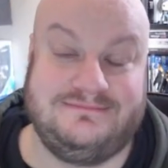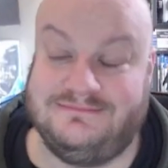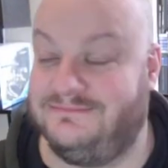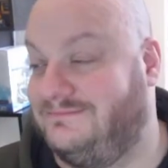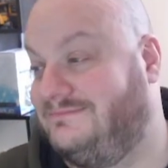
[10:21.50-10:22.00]

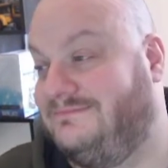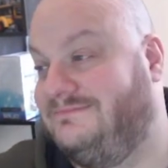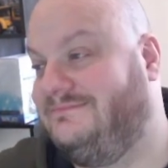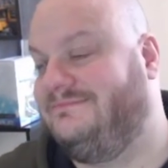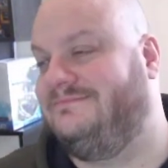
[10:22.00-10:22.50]

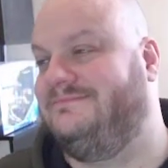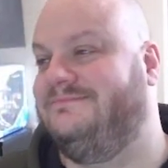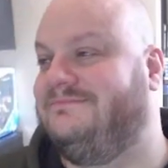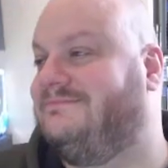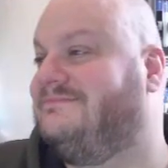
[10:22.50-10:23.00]

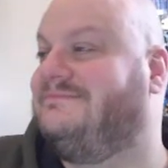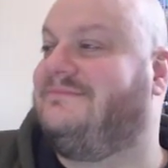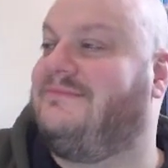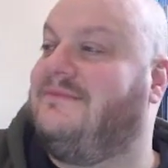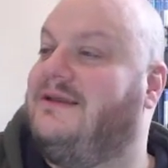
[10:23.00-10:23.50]

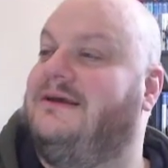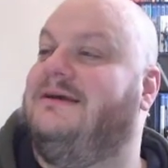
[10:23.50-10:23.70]
Nobody speaks.